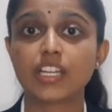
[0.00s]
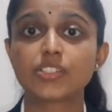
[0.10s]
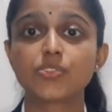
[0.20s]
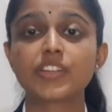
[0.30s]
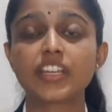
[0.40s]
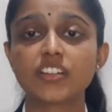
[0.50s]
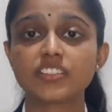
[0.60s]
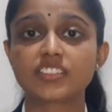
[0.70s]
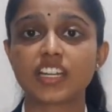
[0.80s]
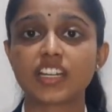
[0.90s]
to
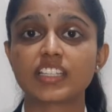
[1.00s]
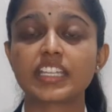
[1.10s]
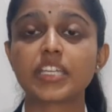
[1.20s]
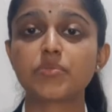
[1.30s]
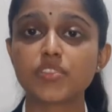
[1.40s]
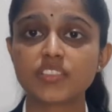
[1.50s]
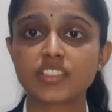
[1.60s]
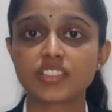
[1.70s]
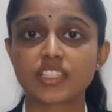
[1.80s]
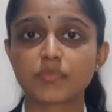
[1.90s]
reconstruct the immune
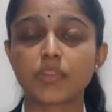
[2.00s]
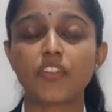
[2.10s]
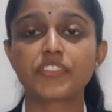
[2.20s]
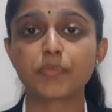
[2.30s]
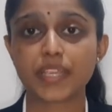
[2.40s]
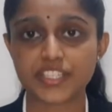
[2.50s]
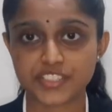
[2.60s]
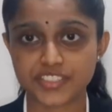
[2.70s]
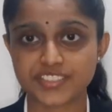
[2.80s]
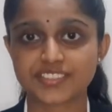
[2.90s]
system of the
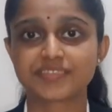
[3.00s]
patient.